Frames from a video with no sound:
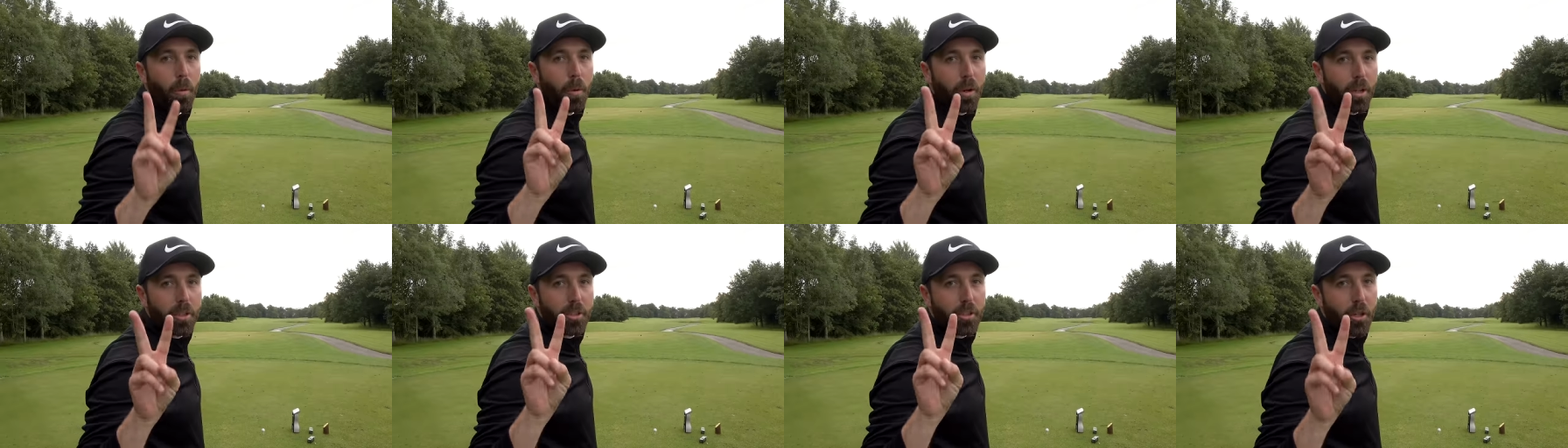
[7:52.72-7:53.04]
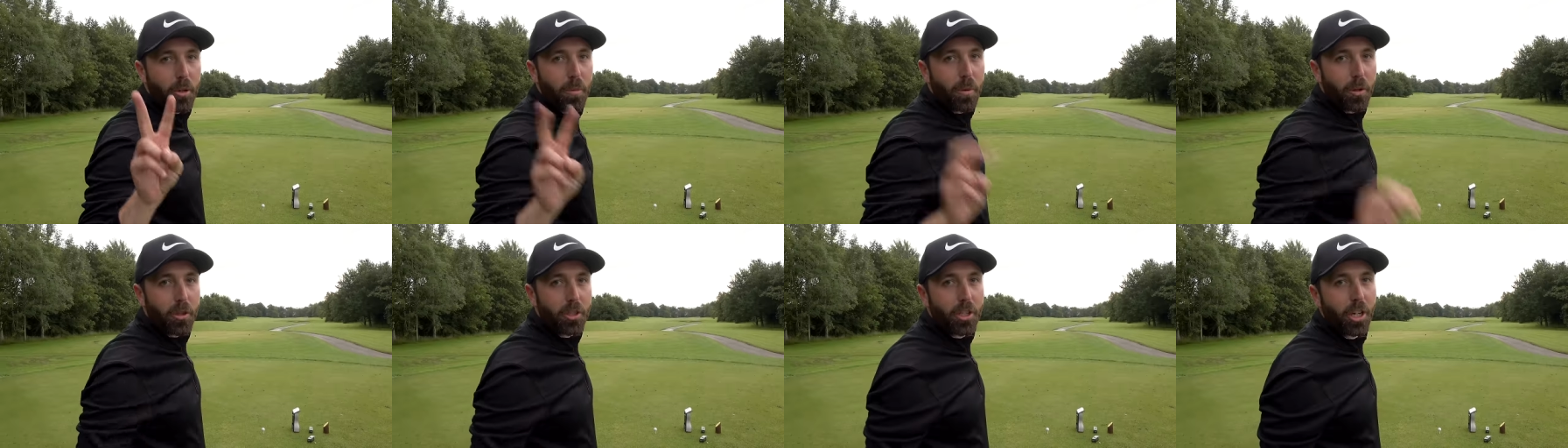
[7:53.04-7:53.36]
We've got
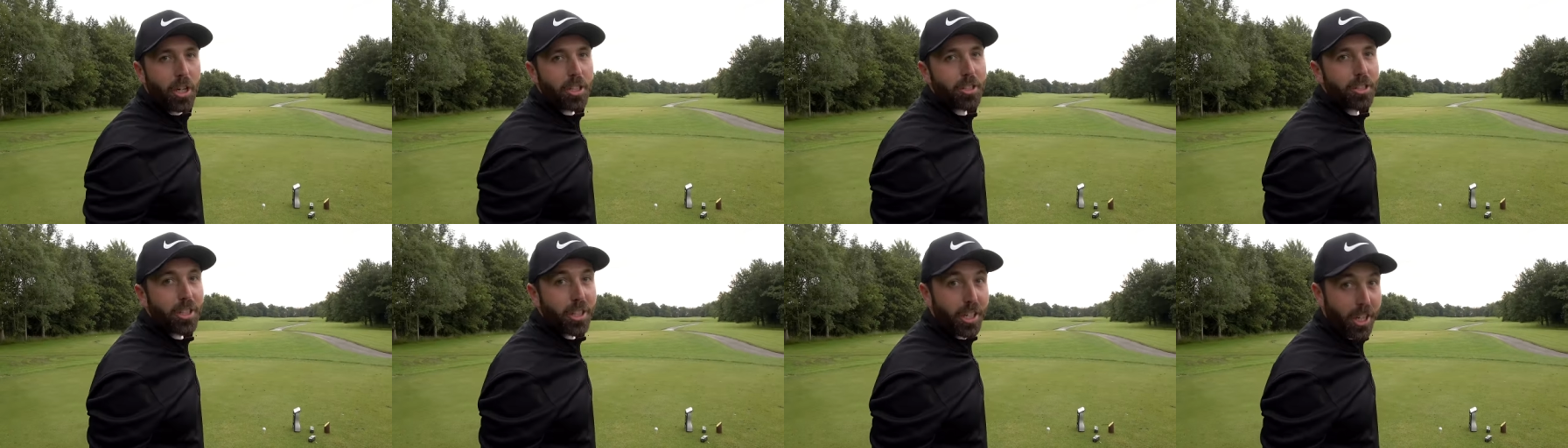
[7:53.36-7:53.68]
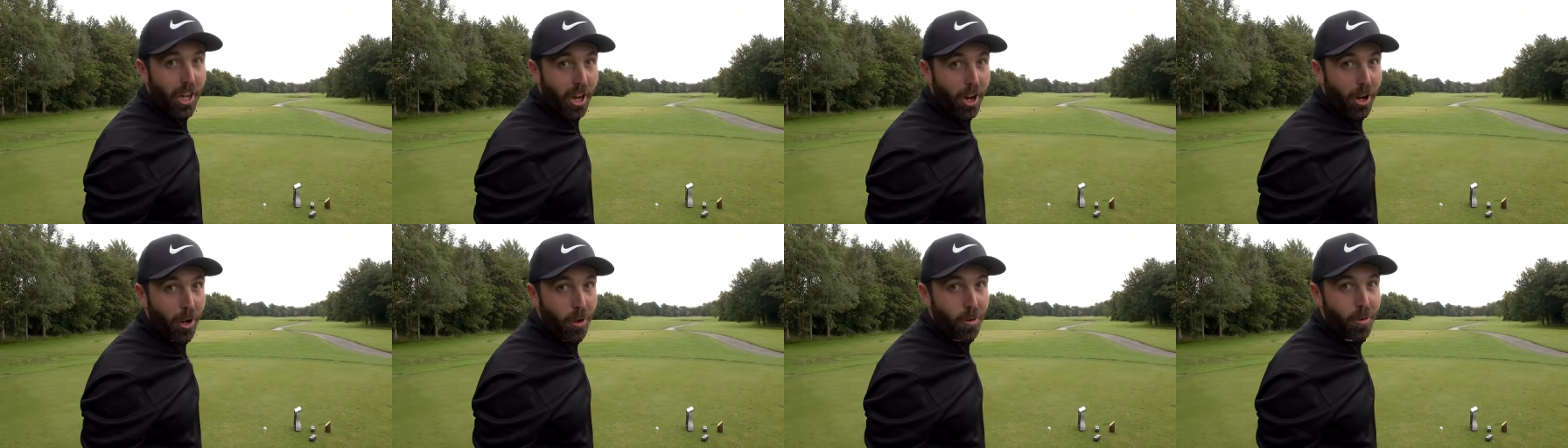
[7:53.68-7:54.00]
2 more shots to
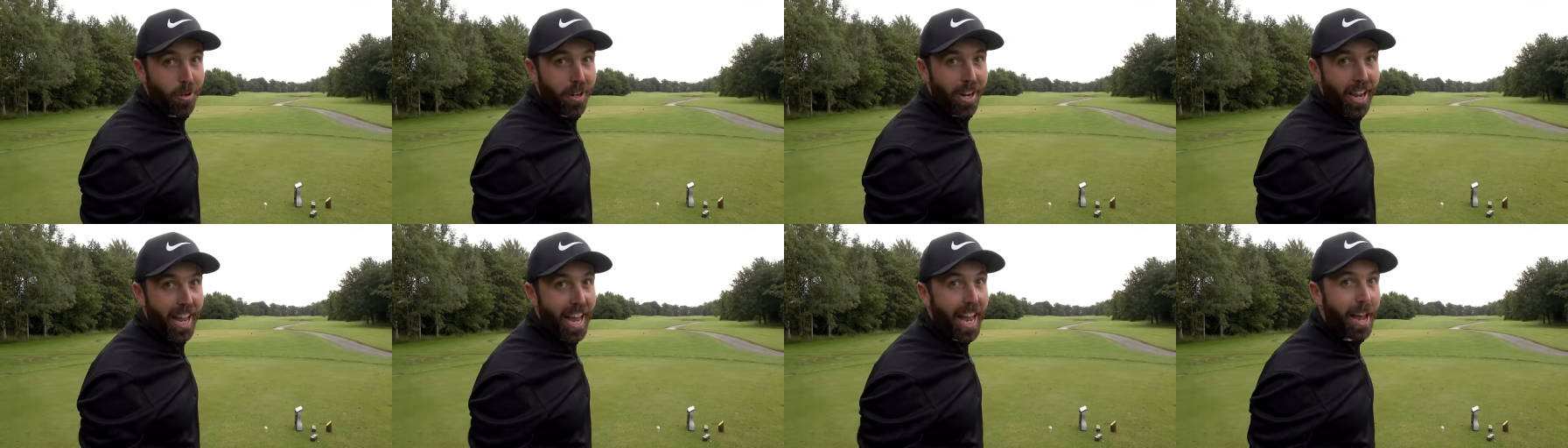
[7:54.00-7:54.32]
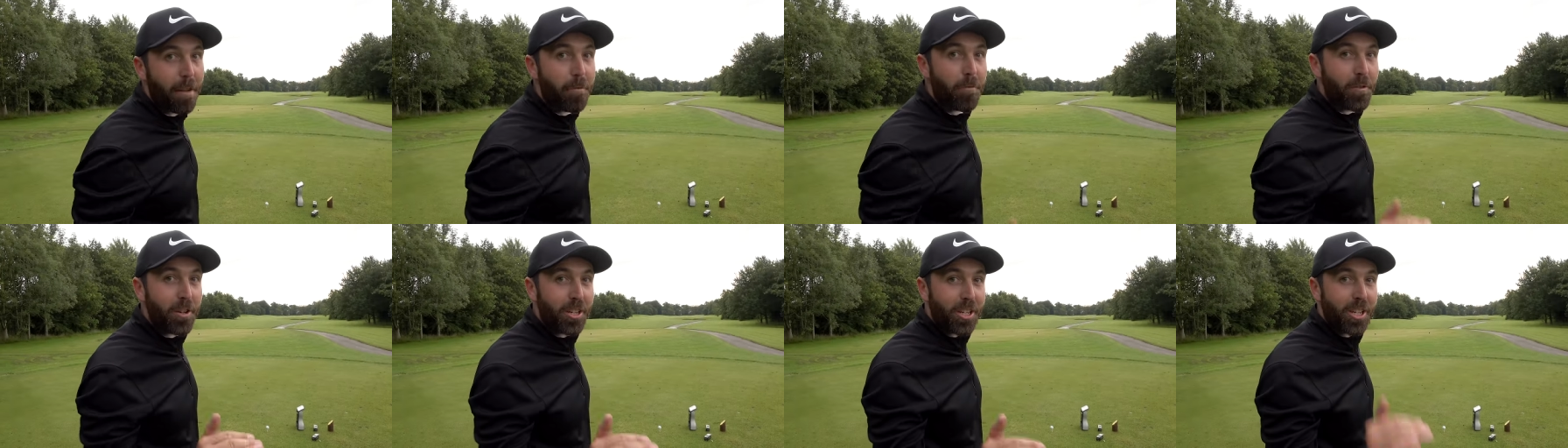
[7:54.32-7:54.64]
go.
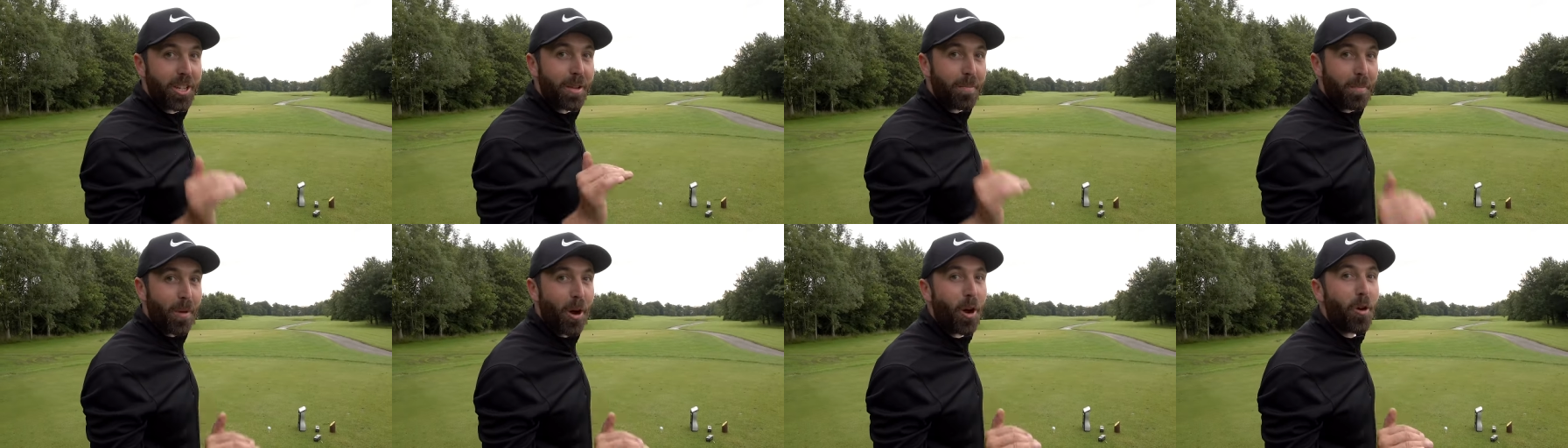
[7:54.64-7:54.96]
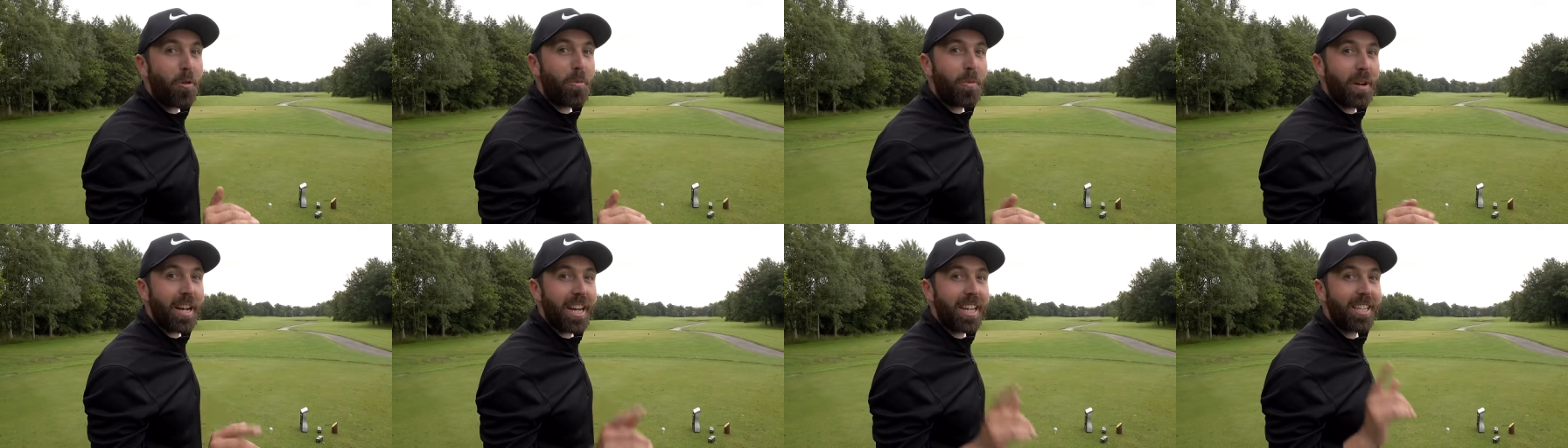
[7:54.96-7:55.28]
Average at the
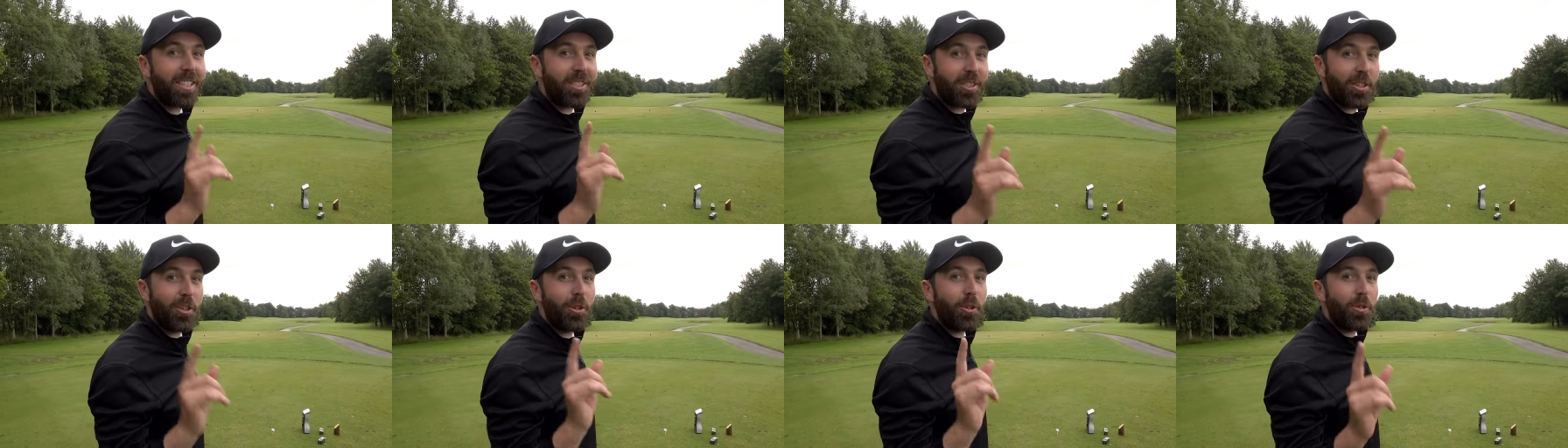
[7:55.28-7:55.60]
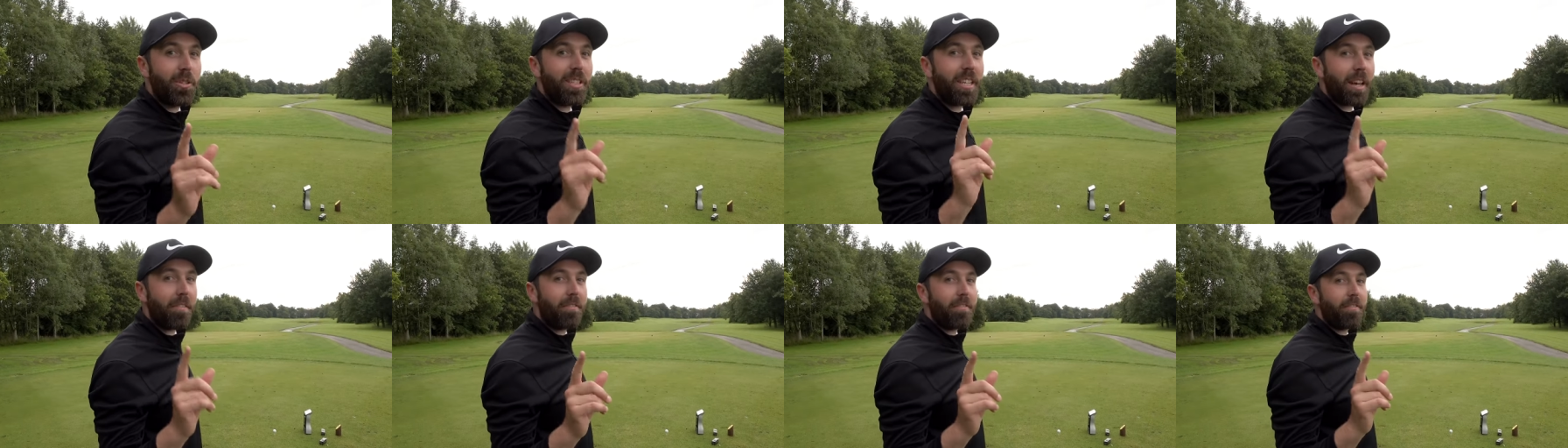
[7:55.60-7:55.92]
moment is
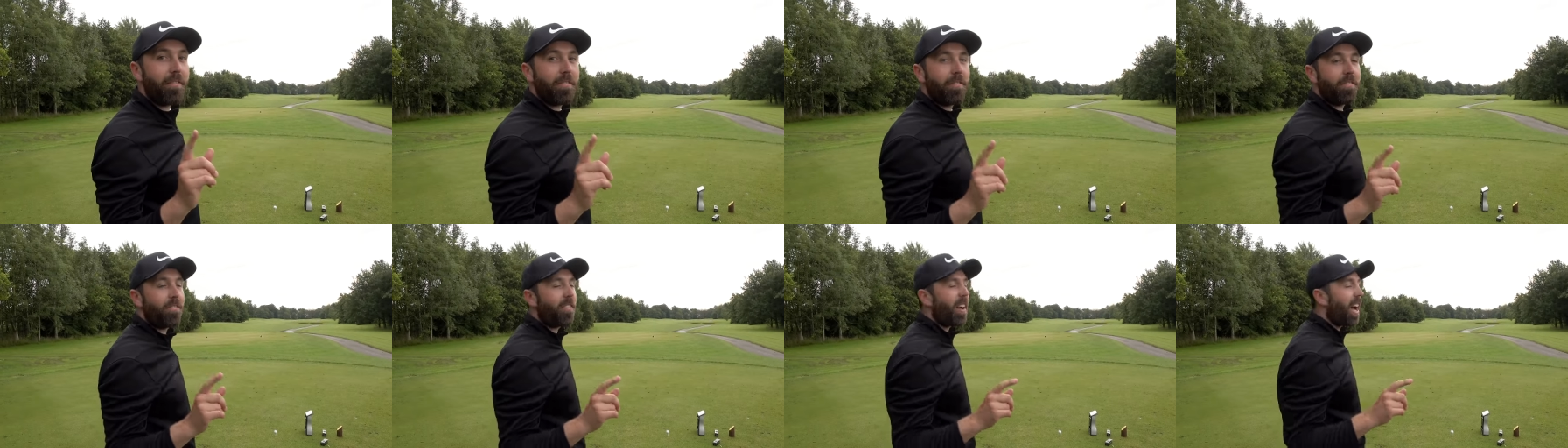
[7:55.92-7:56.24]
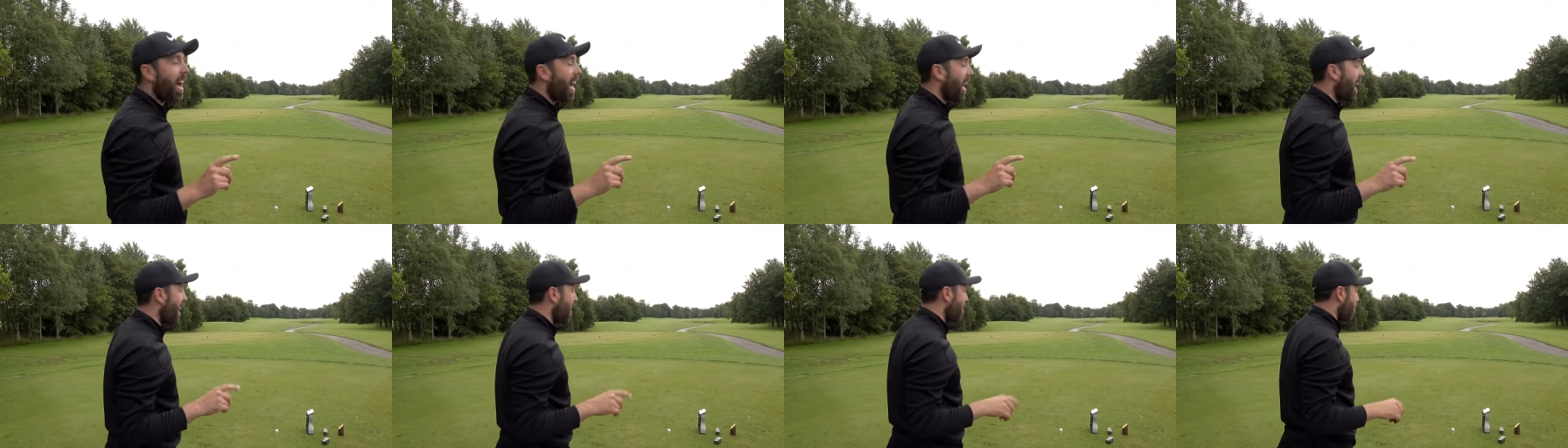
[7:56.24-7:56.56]

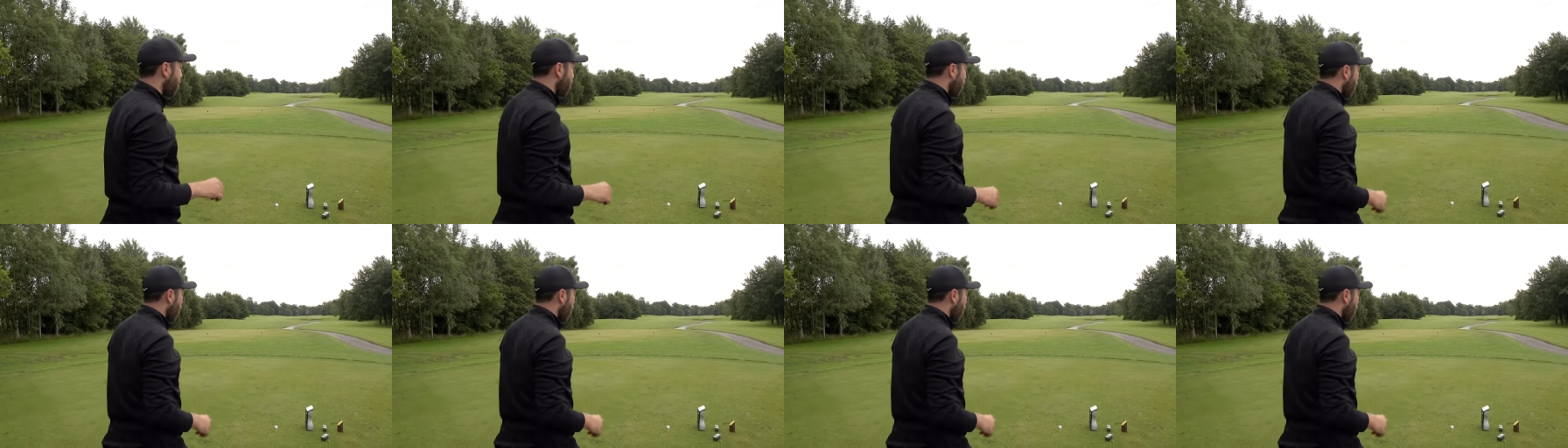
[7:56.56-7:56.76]
275,